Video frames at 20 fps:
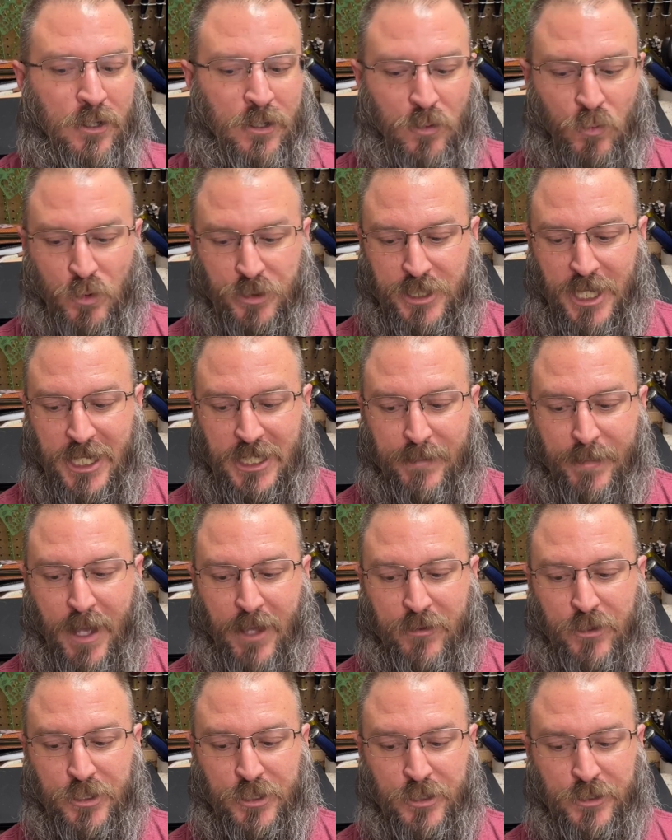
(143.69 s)
What's nice
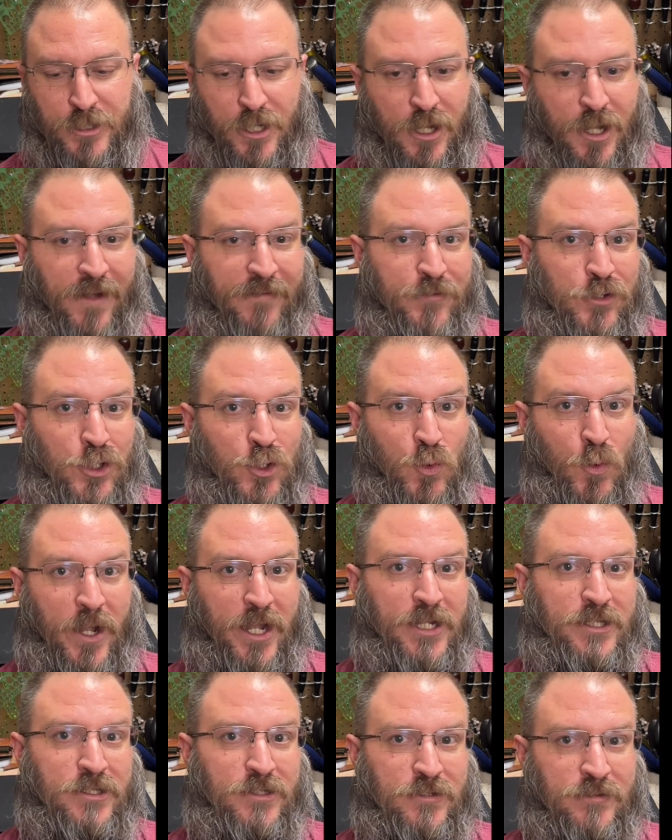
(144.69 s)
about this is I'll have two
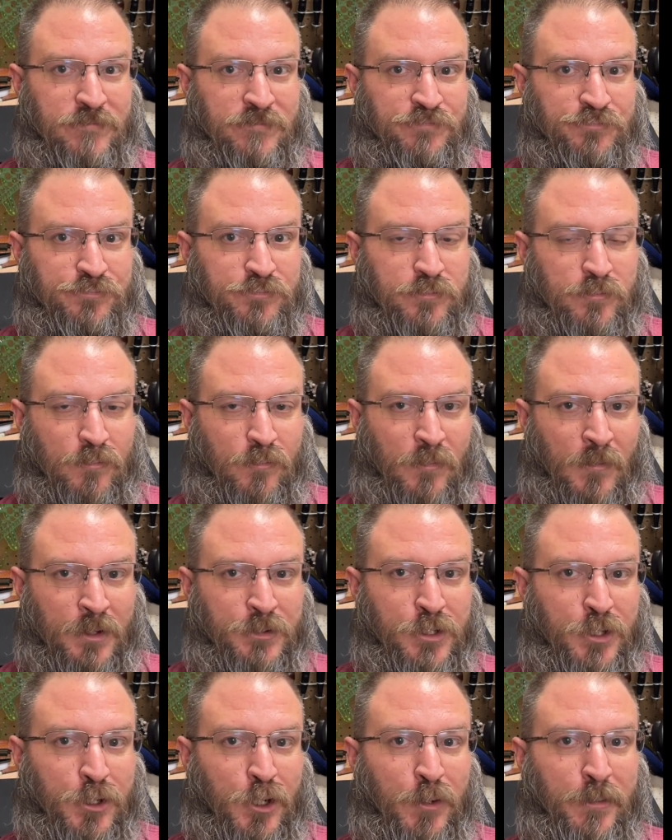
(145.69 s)
ways of
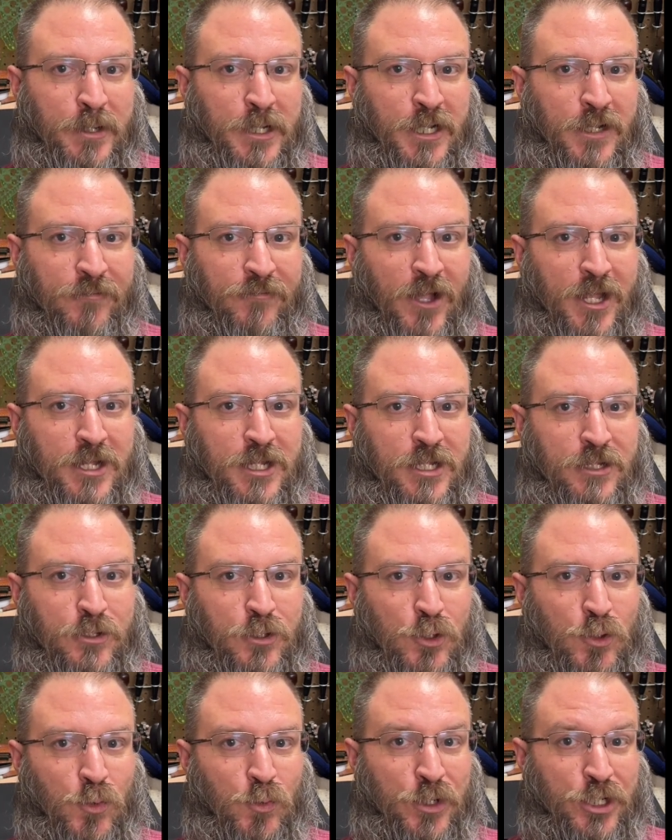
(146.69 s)
determining if I need
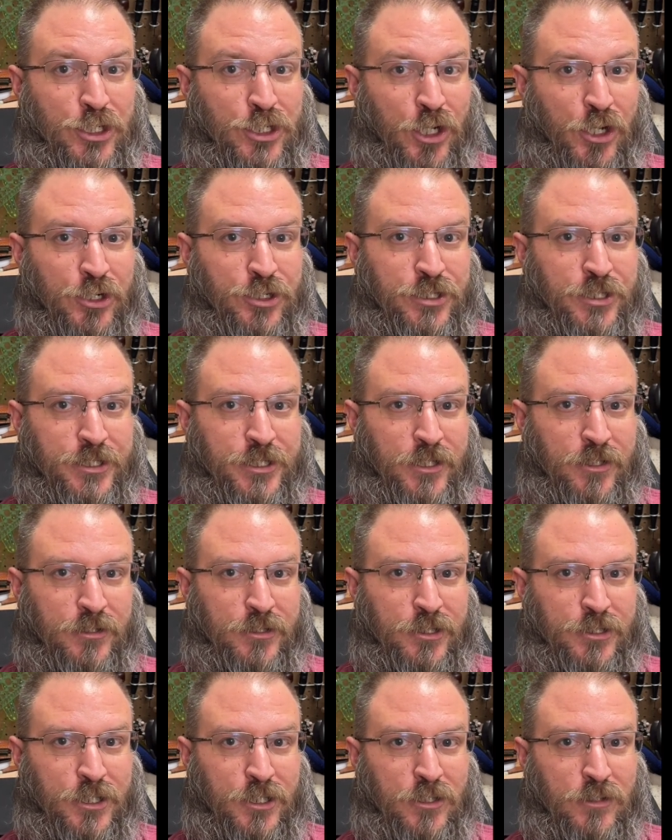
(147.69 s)
to recharge the
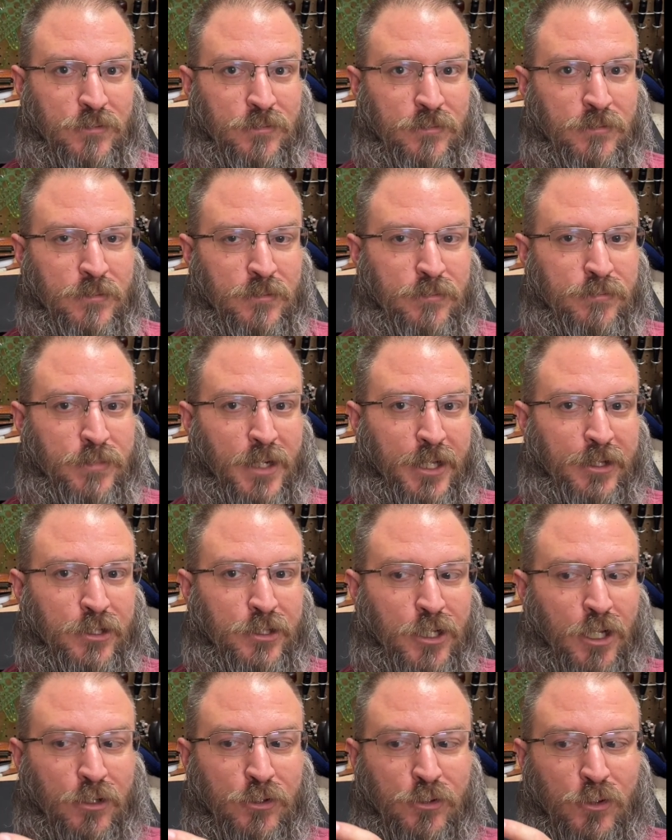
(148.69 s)
silica gel by this
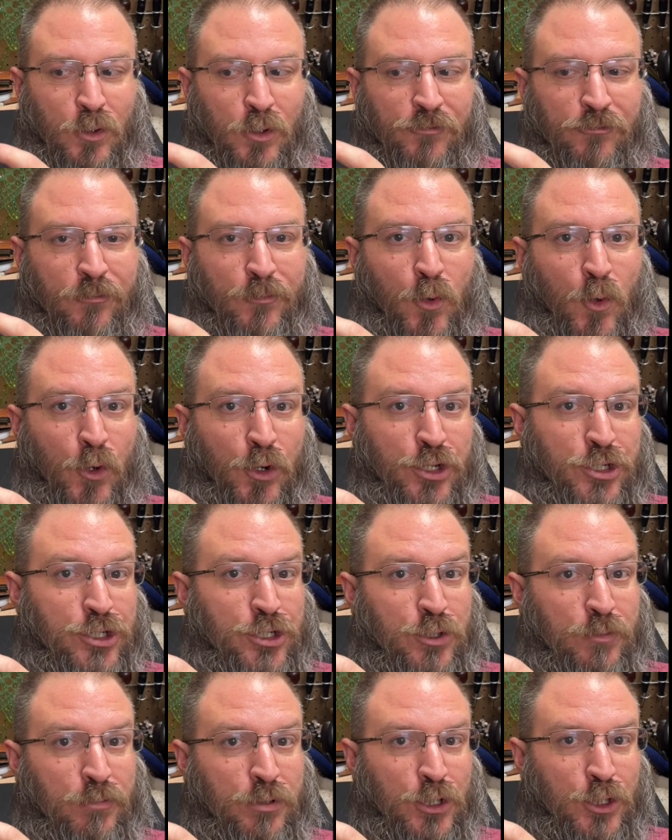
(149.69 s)
color going from orange
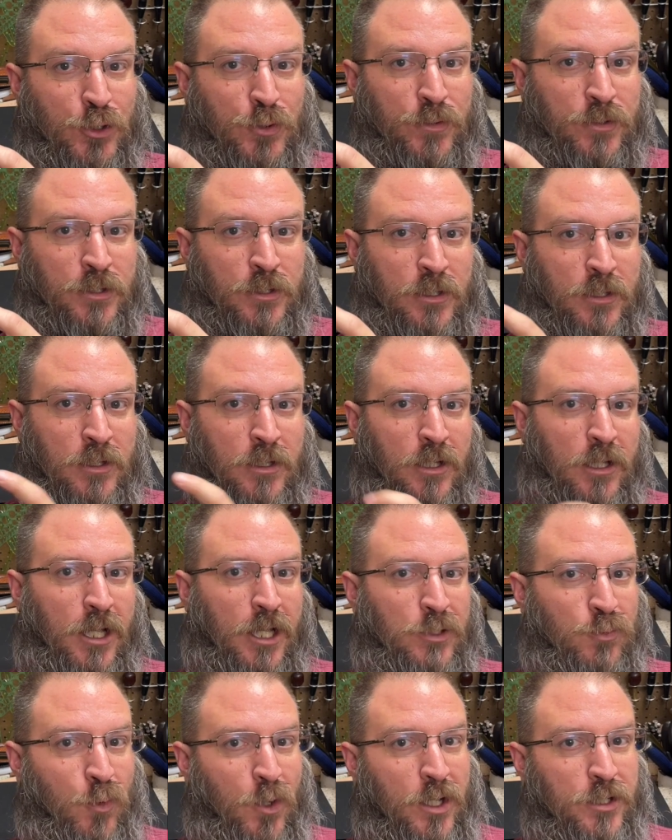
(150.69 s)
to blue,
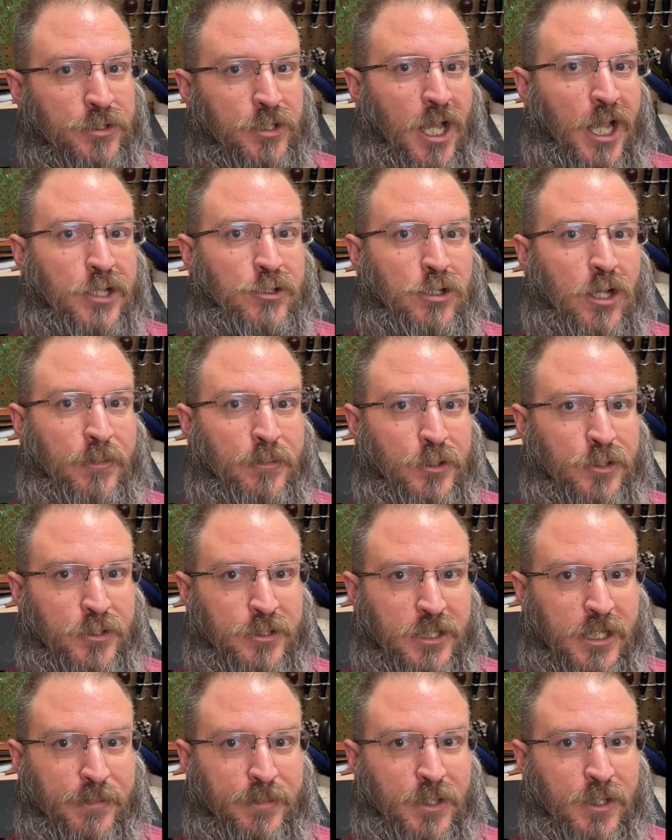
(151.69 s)
as well as the hydrometer to
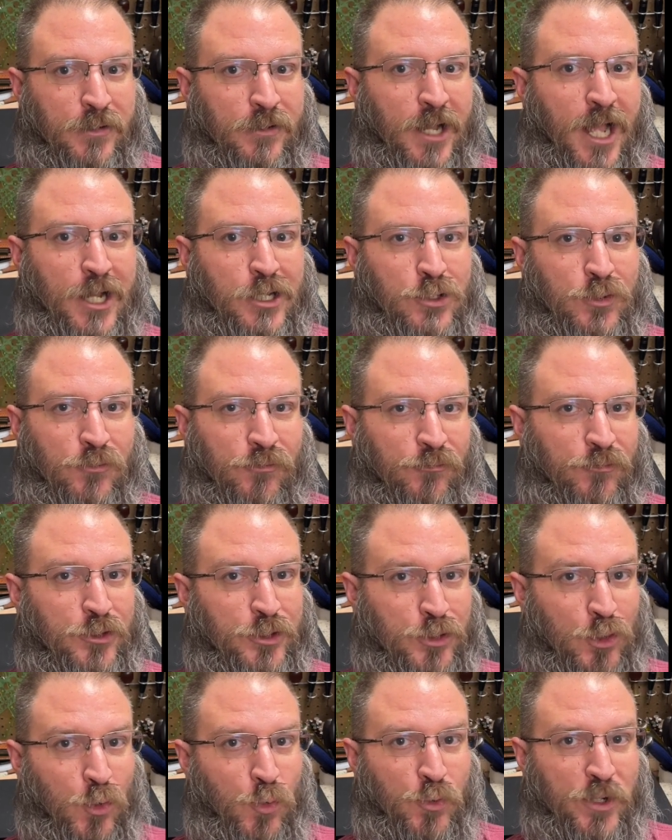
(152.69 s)
give me an actual
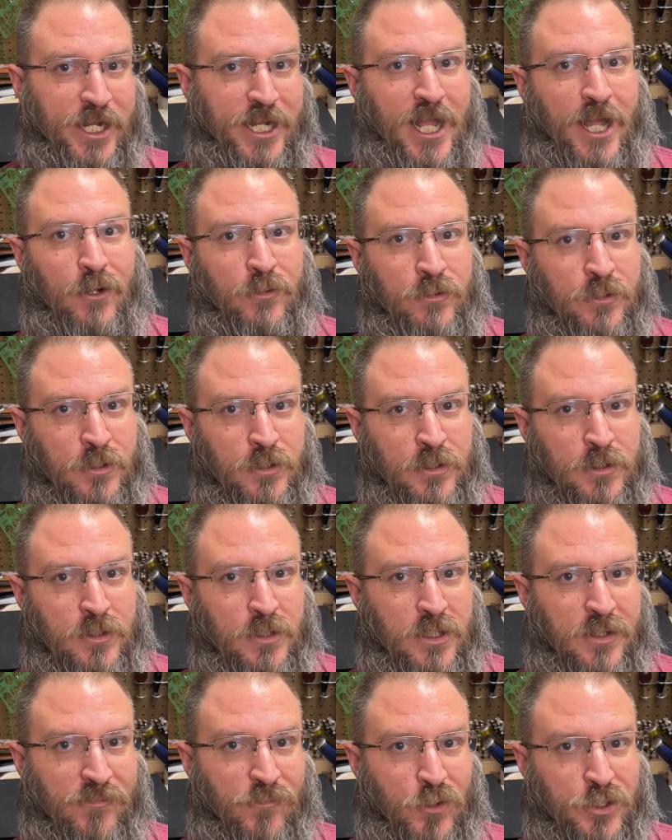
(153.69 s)
physical readout
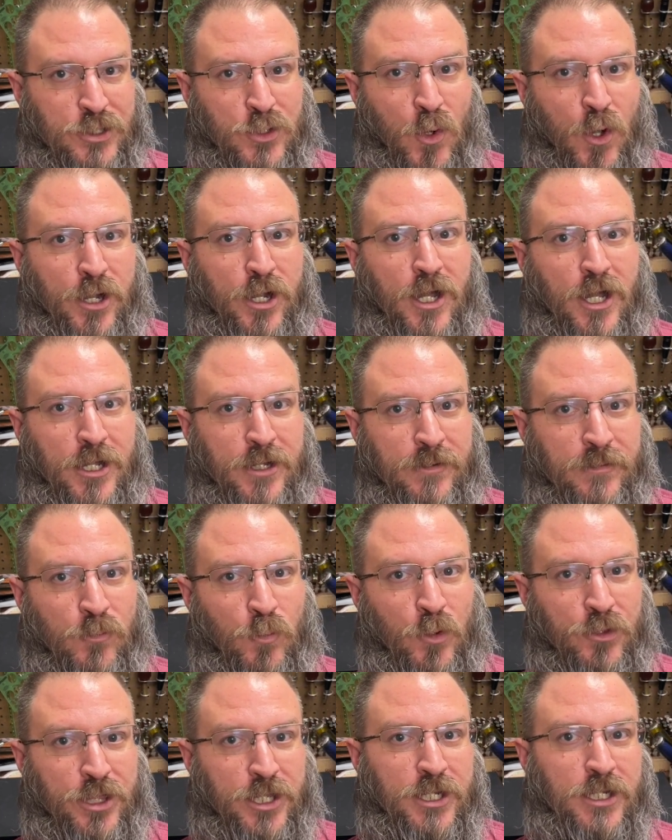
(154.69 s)
of what's going on
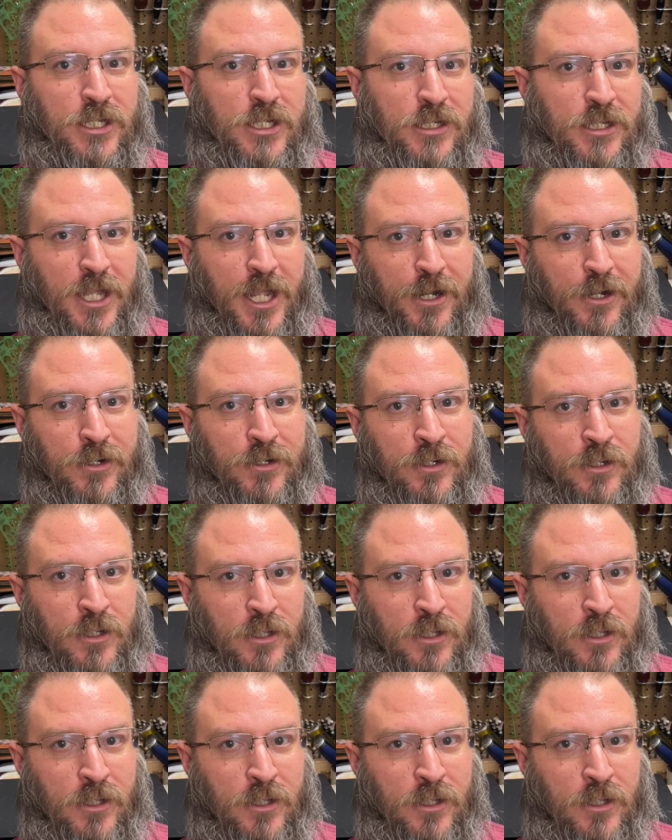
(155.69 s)
within the container.